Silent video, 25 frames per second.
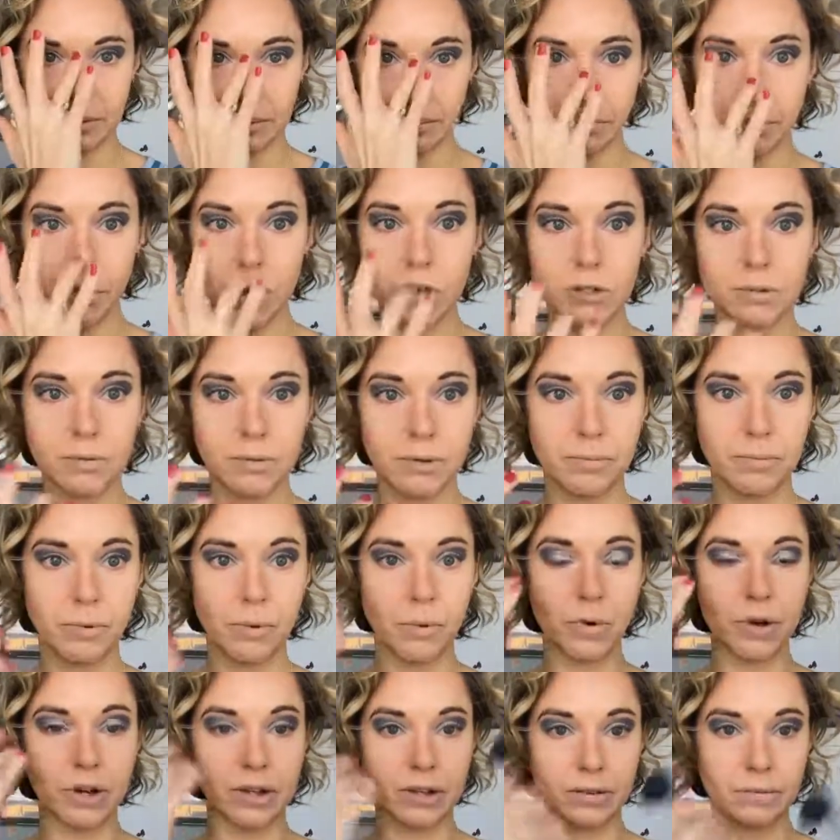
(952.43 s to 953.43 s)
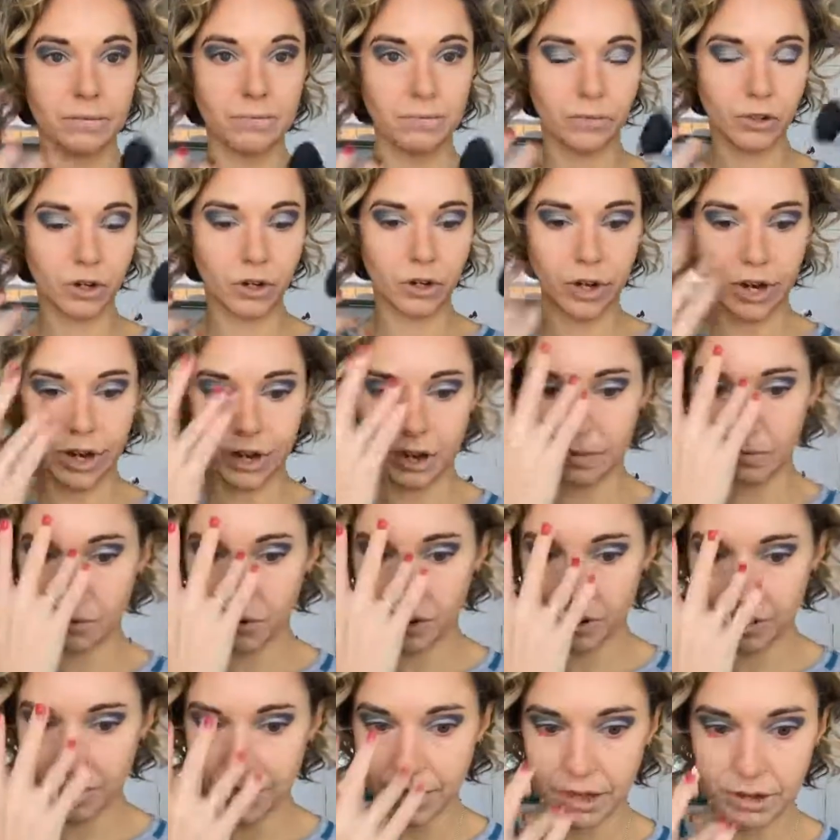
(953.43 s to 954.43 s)
Most people want to create a
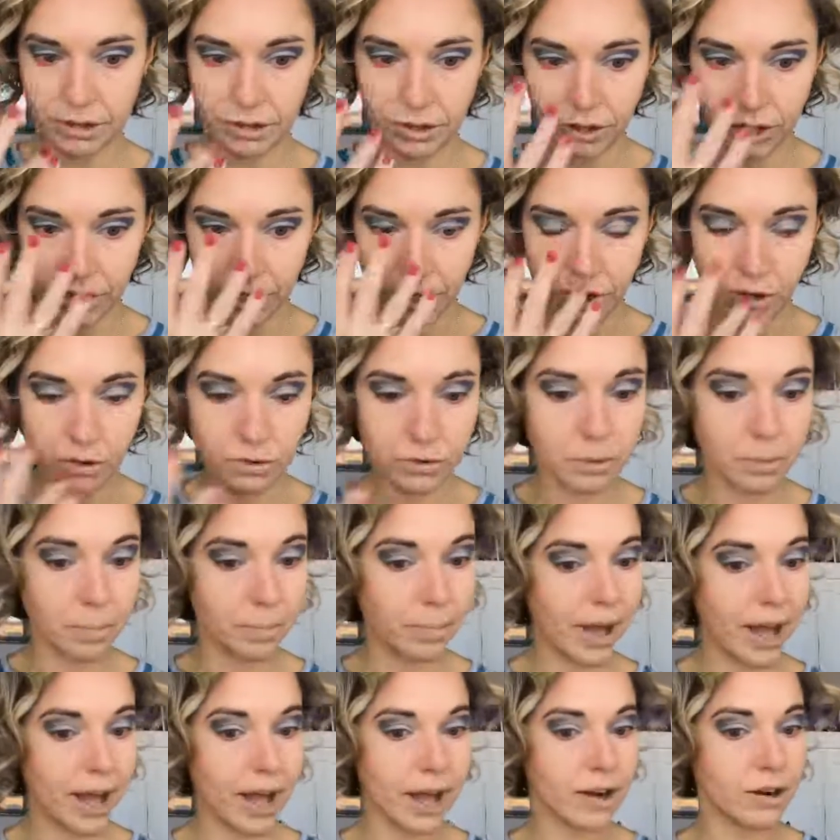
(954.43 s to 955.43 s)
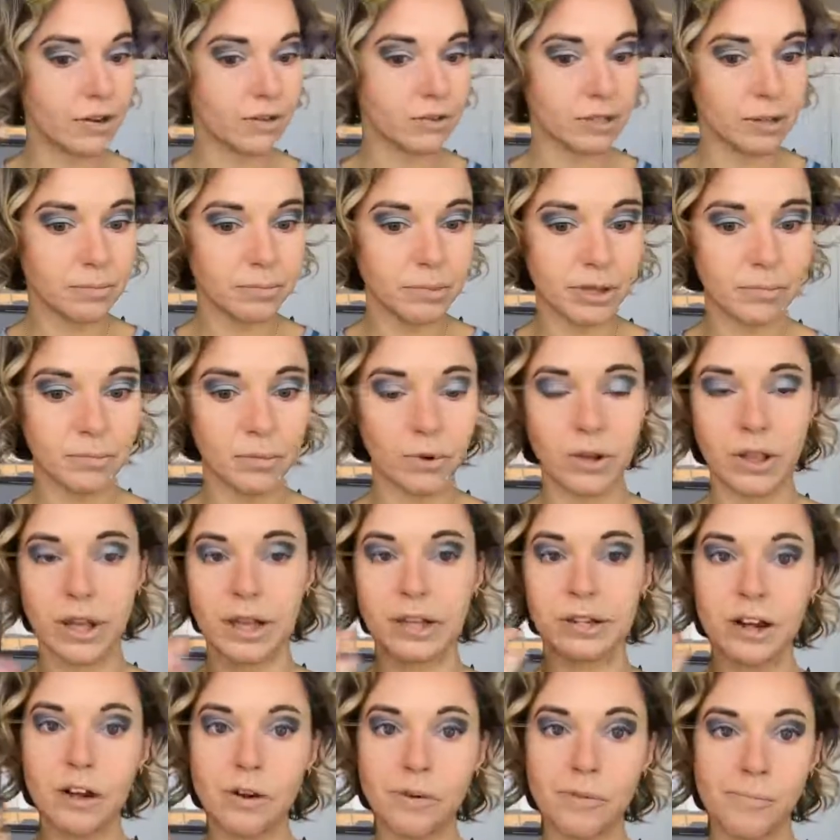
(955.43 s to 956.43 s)
more thin looking nose, but I know some people are
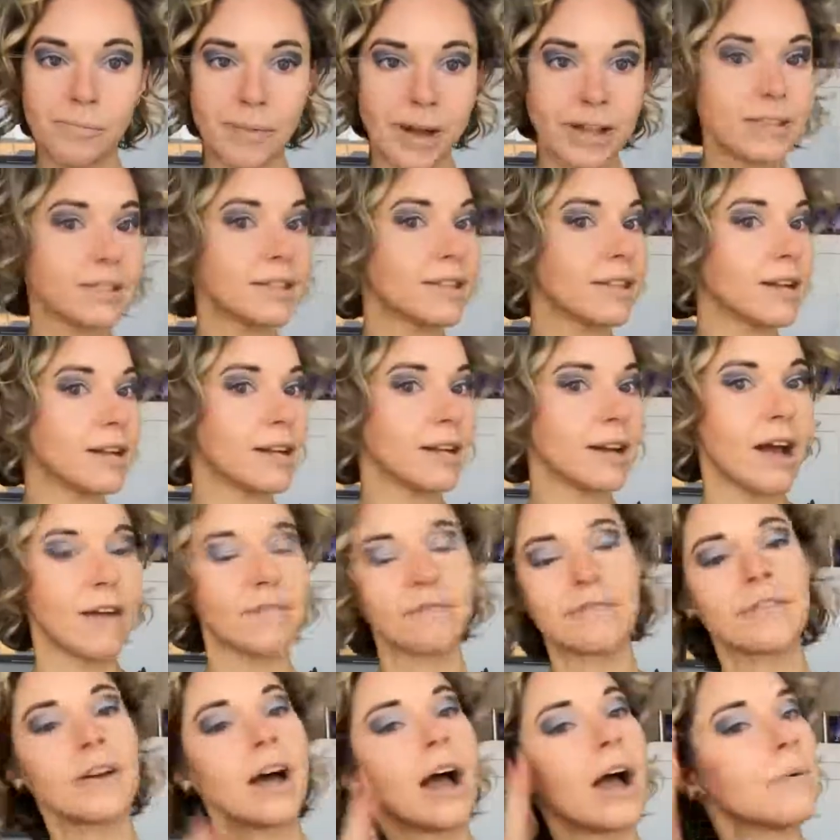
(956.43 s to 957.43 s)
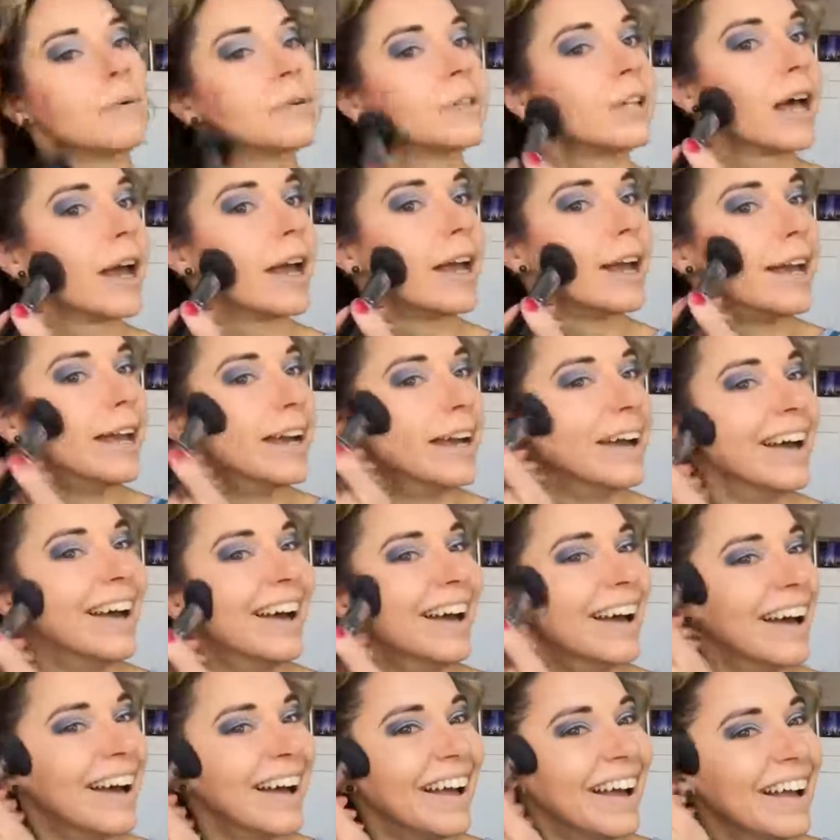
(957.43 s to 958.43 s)
like, no, mine's thin enough. I would like,
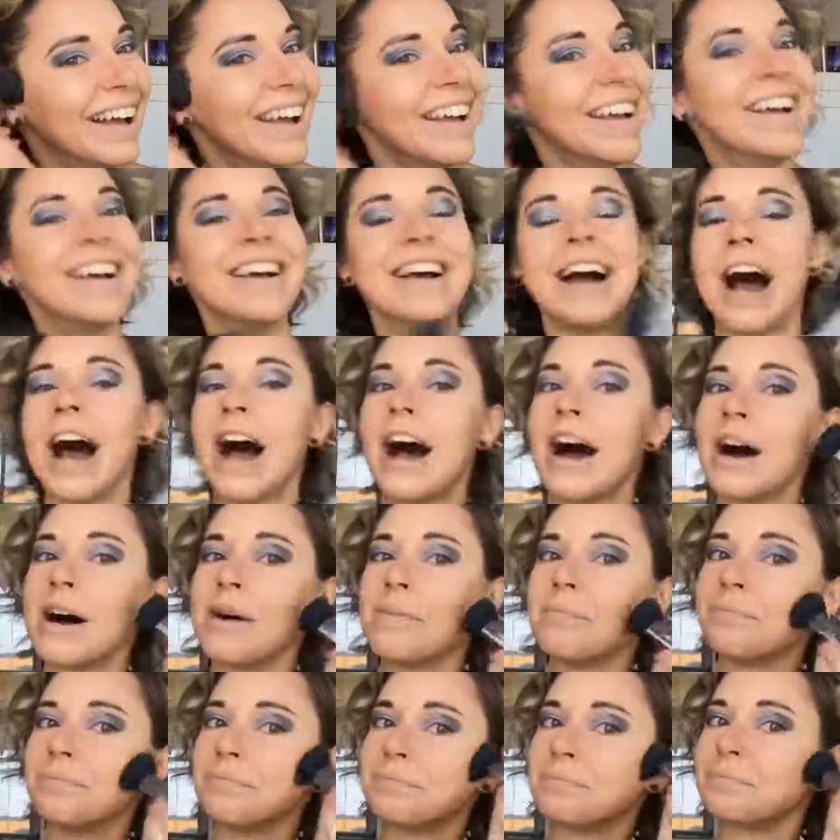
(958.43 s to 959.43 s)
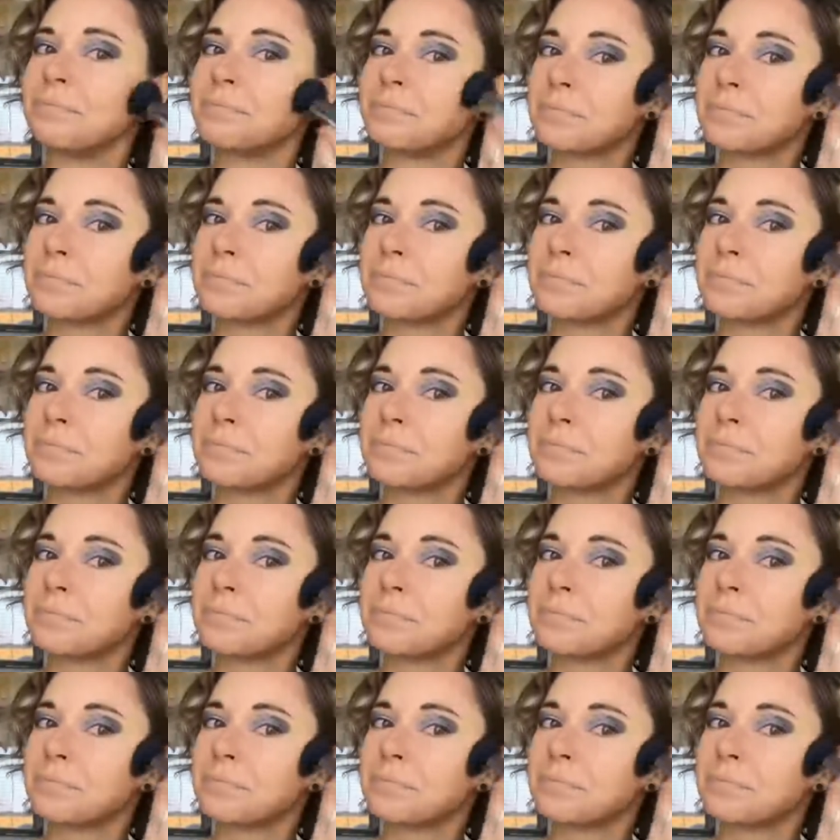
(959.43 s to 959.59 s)
I